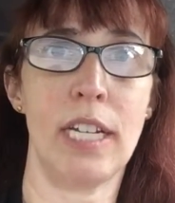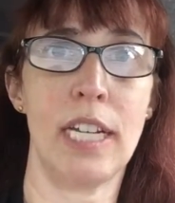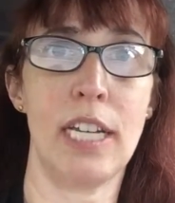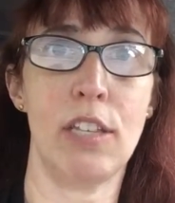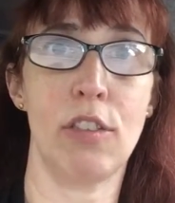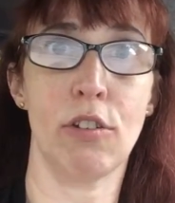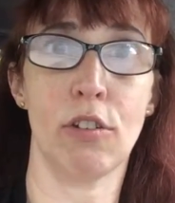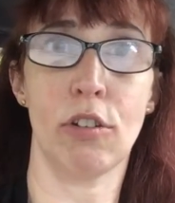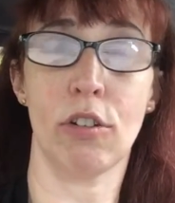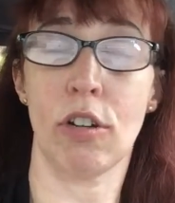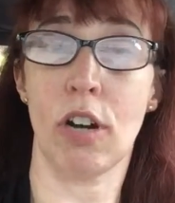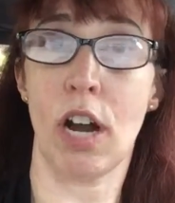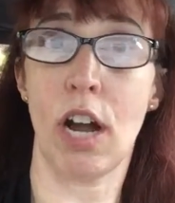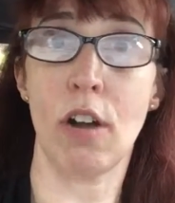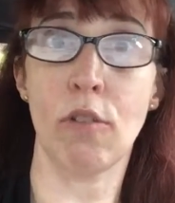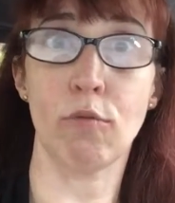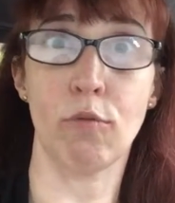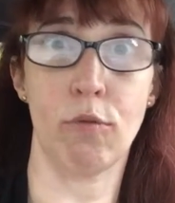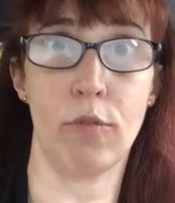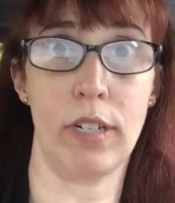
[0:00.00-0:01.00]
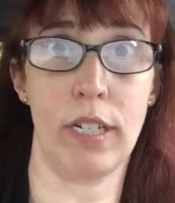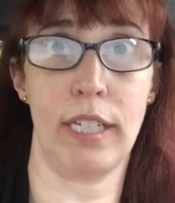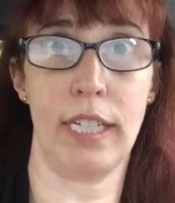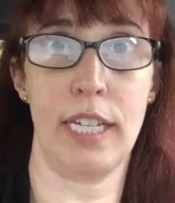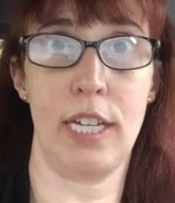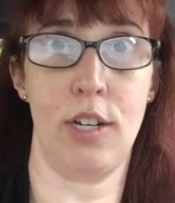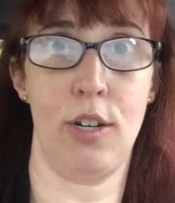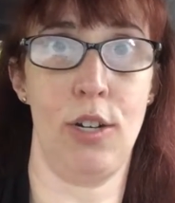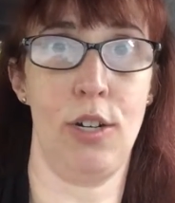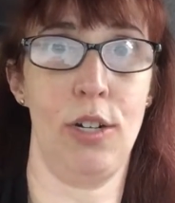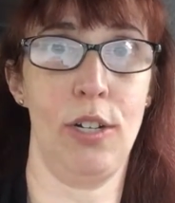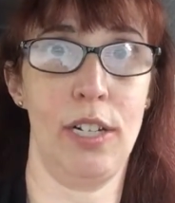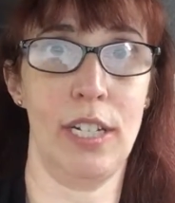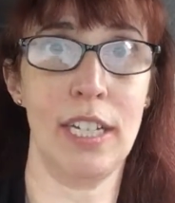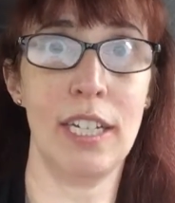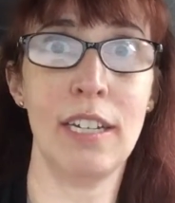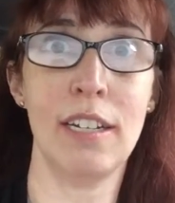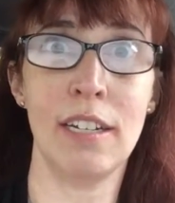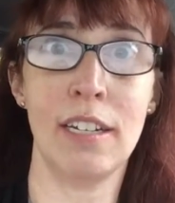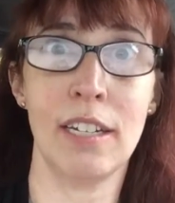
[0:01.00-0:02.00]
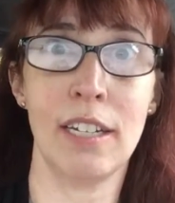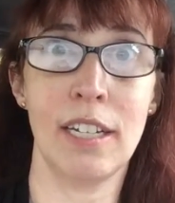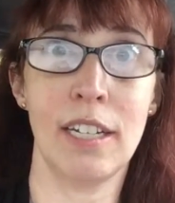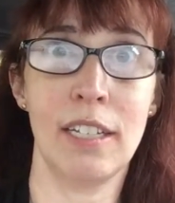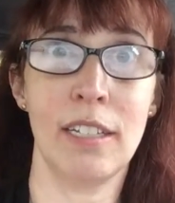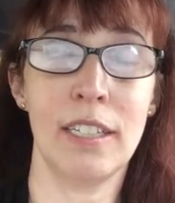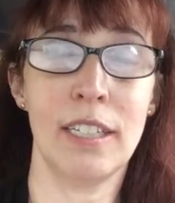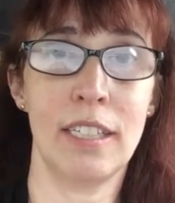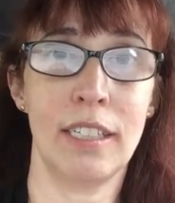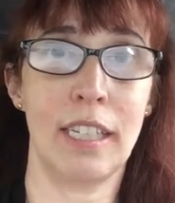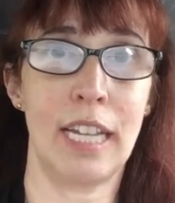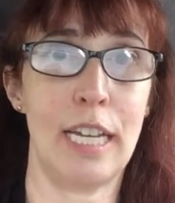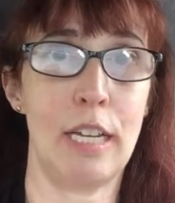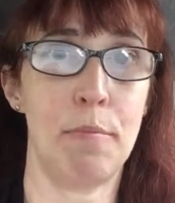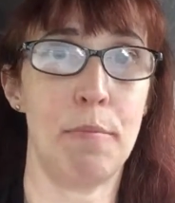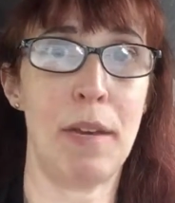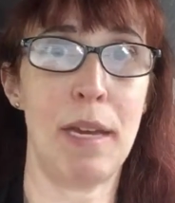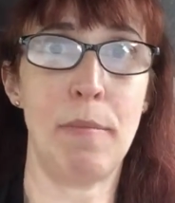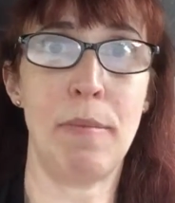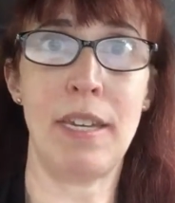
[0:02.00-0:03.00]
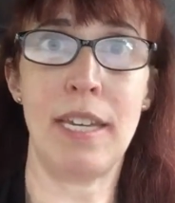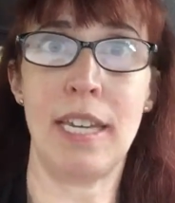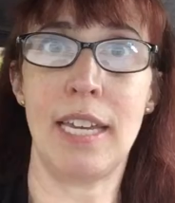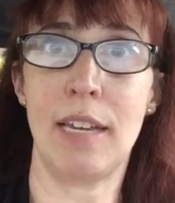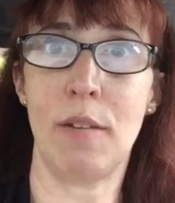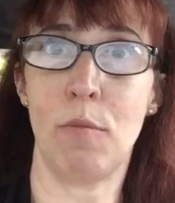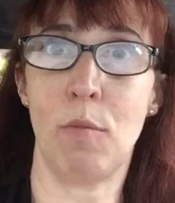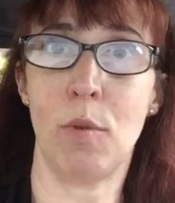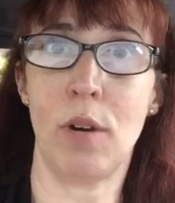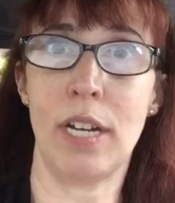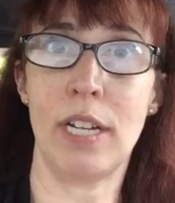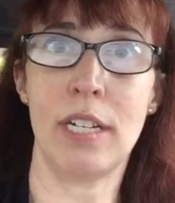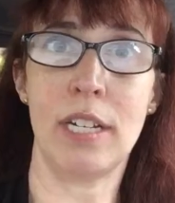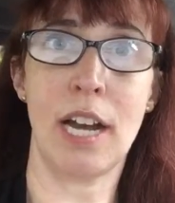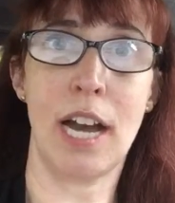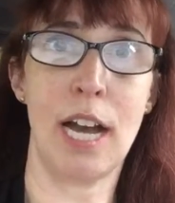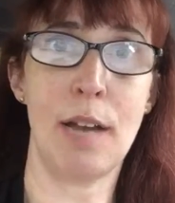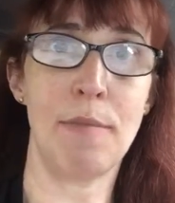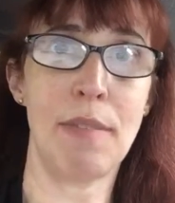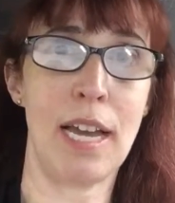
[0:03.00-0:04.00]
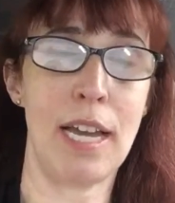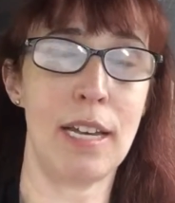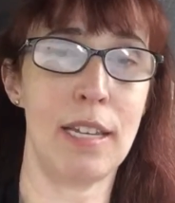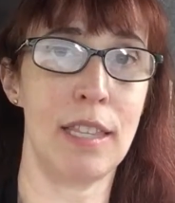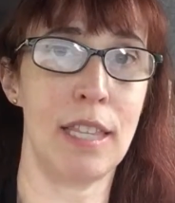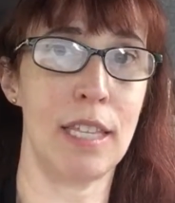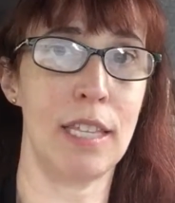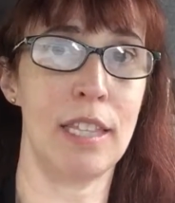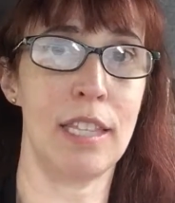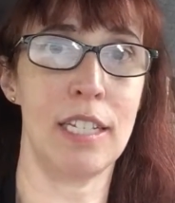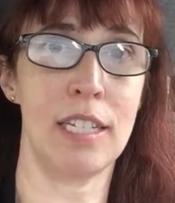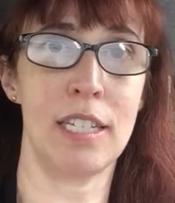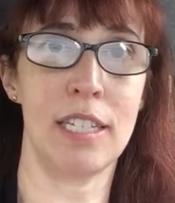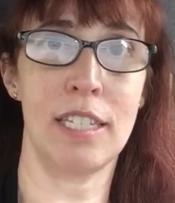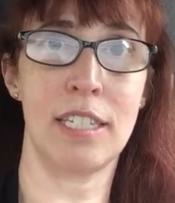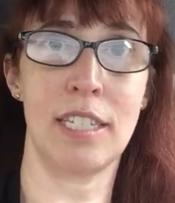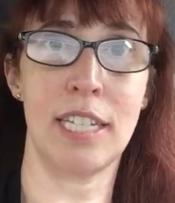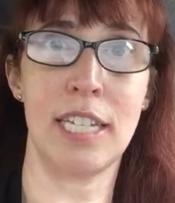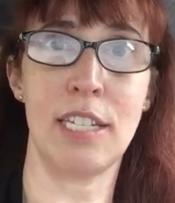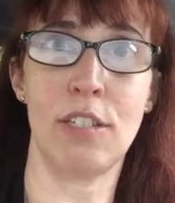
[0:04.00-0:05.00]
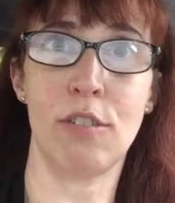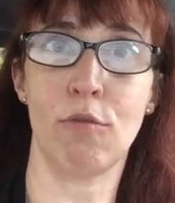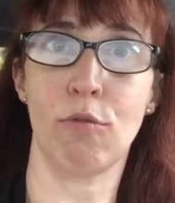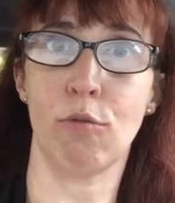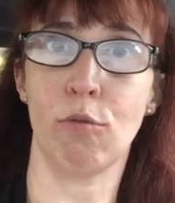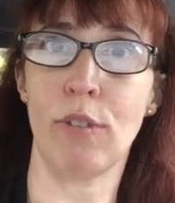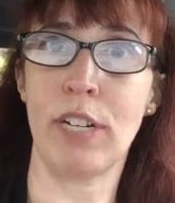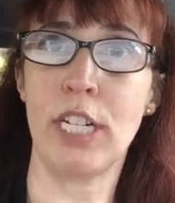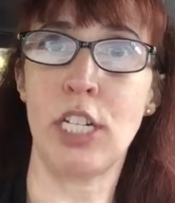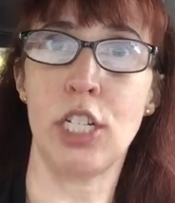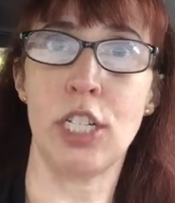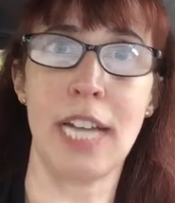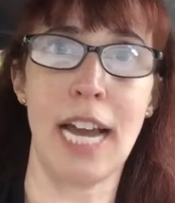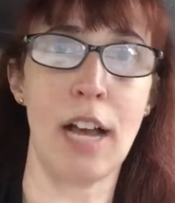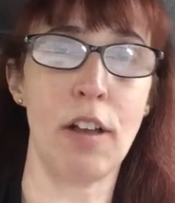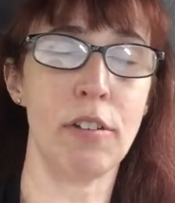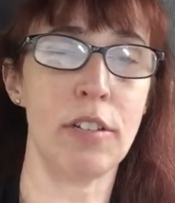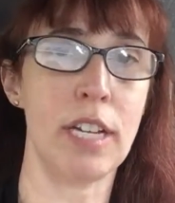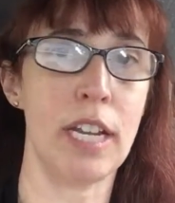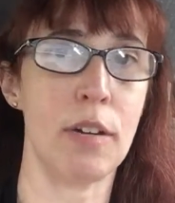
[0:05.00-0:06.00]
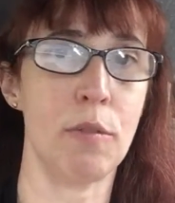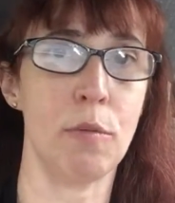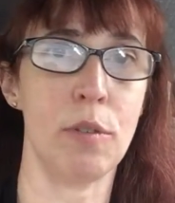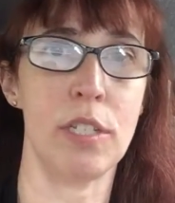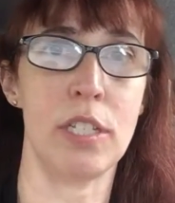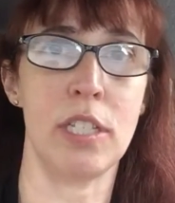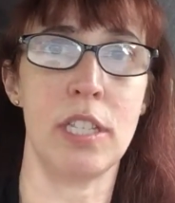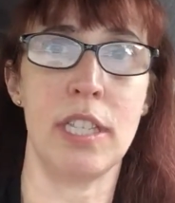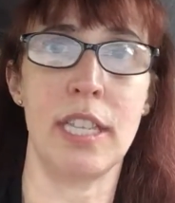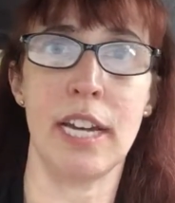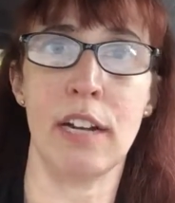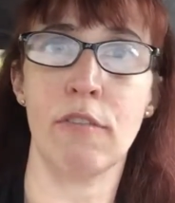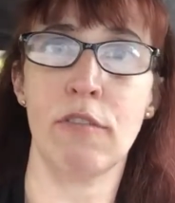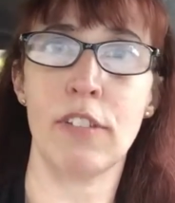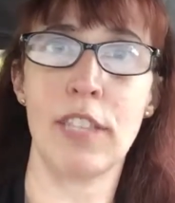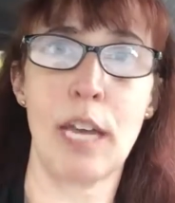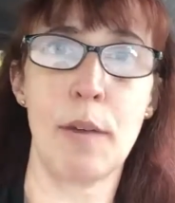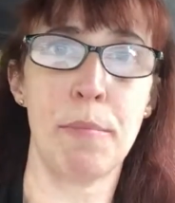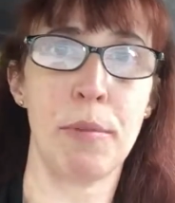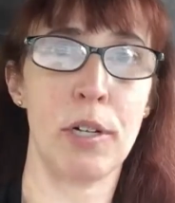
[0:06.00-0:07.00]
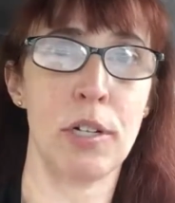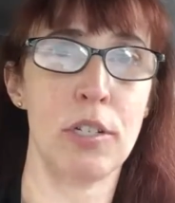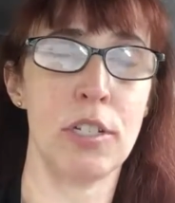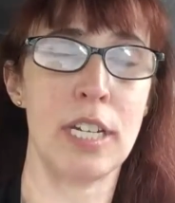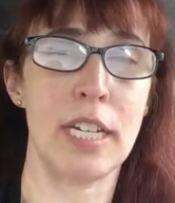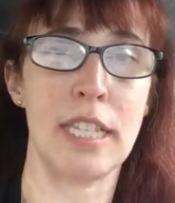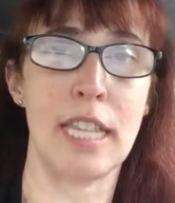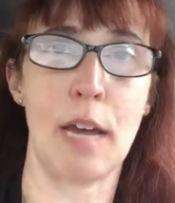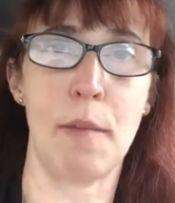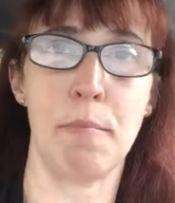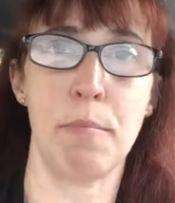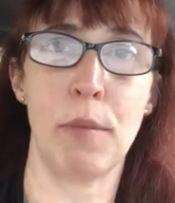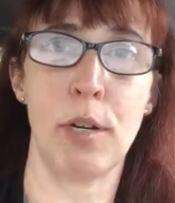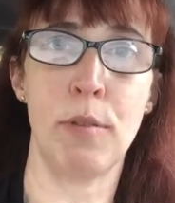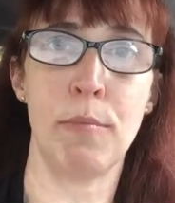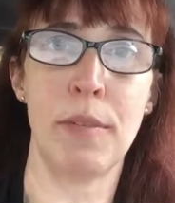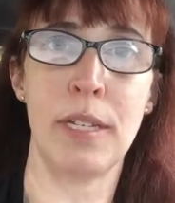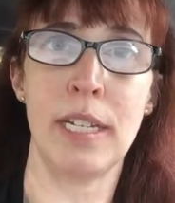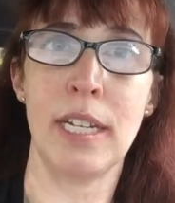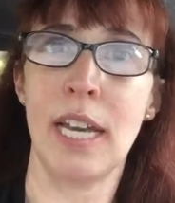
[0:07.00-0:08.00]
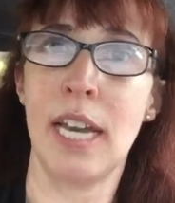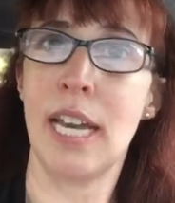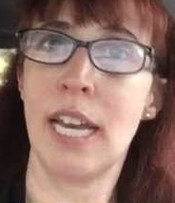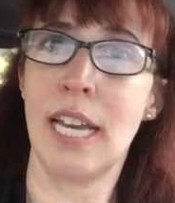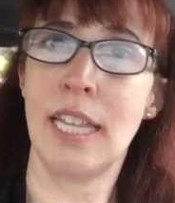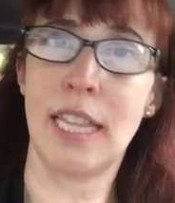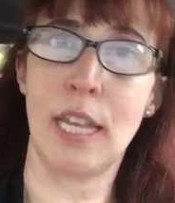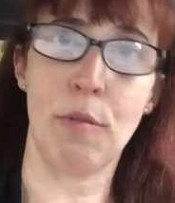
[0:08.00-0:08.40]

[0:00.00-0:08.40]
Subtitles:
Either really could, like maybe one time that the deceased reached out and was there for that person at that moment. They